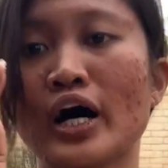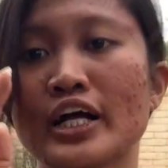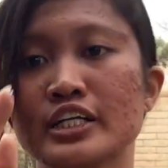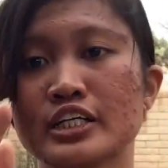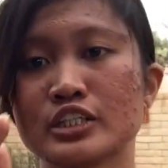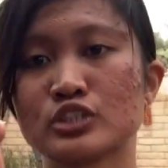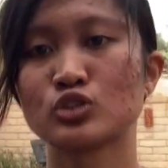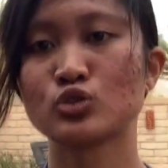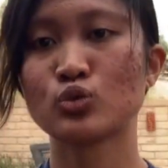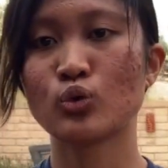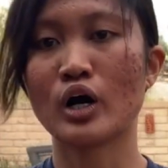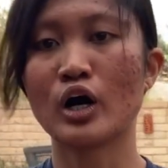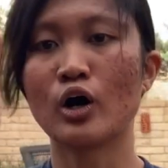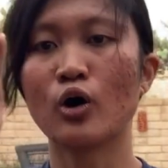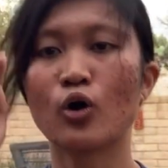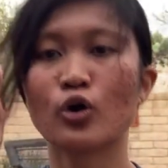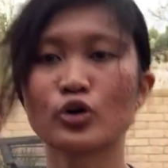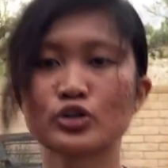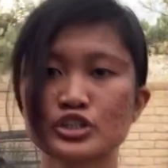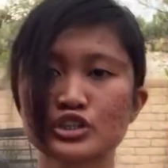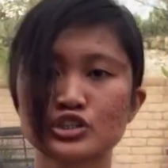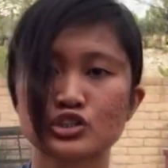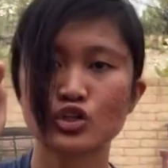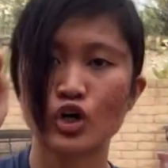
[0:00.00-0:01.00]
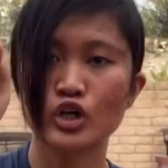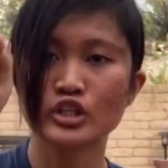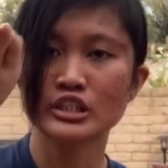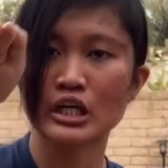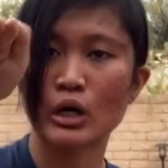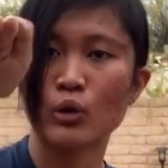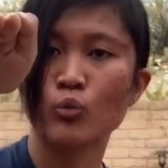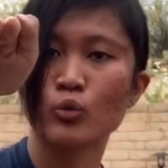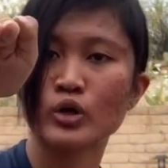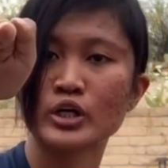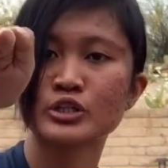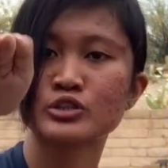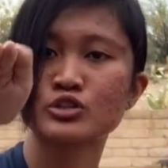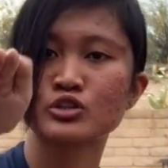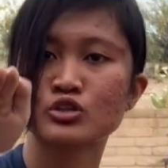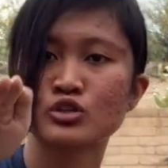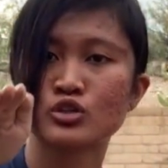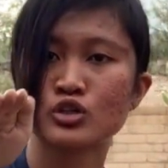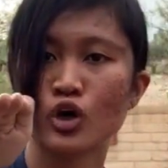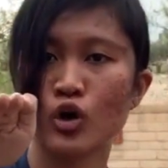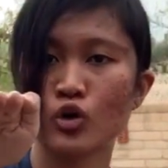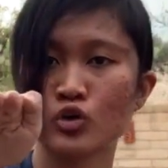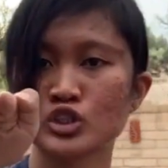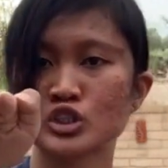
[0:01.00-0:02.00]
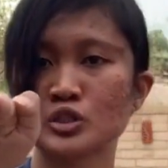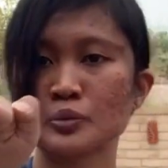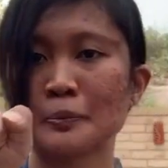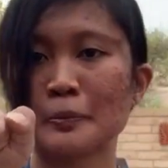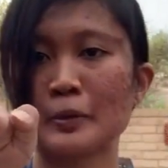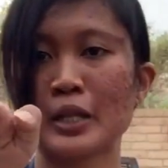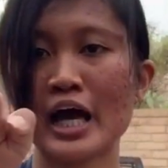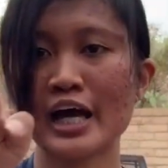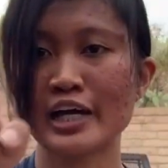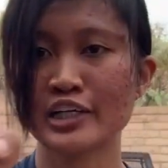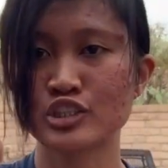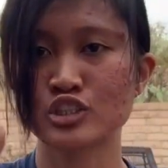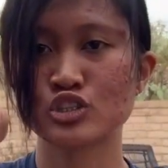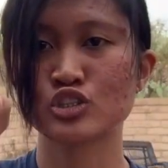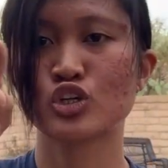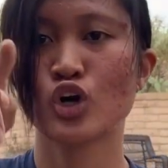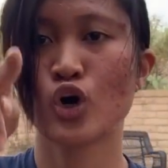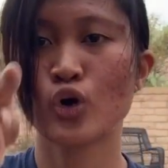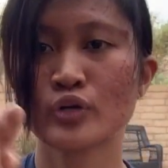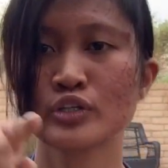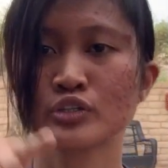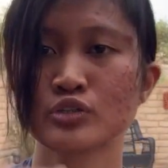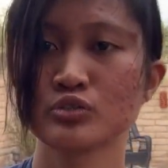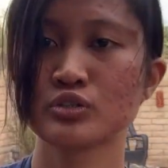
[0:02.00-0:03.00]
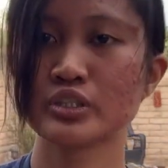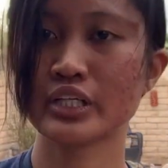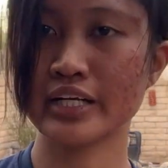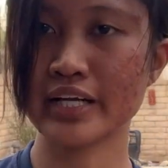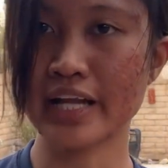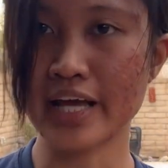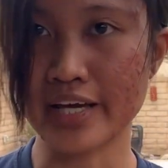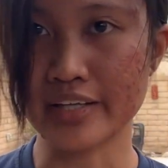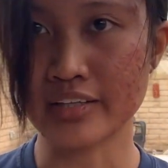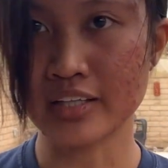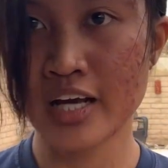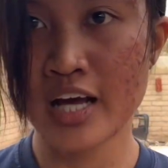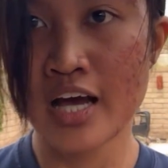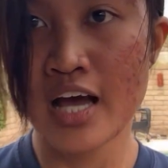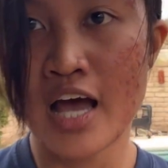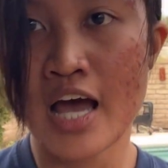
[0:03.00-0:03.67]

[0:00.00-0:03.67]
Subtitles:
want to do a horizontal where you go splash going to the net.